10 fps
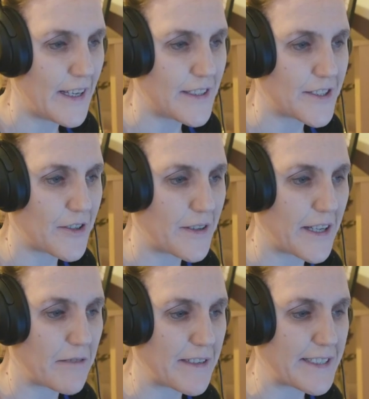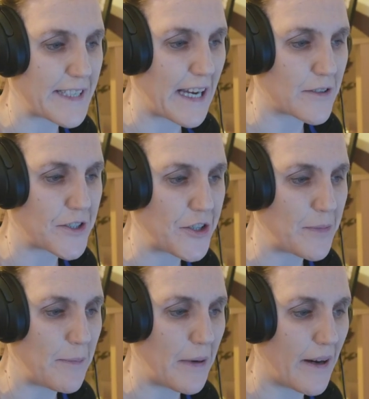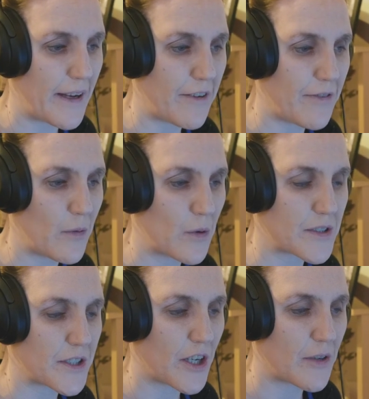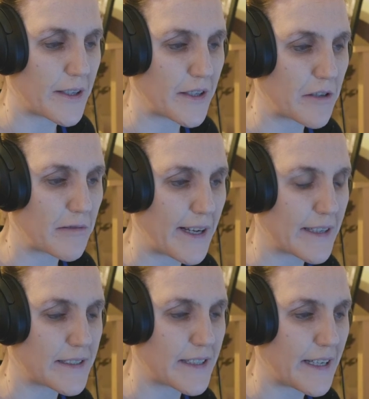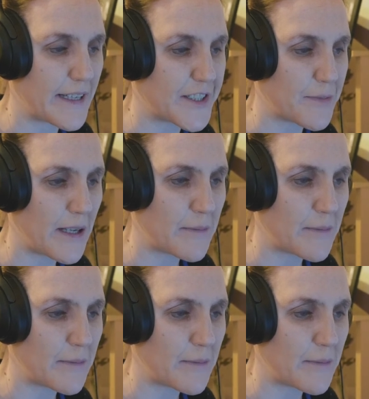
So then it reads it out to me, but if I want to go and correct a spelling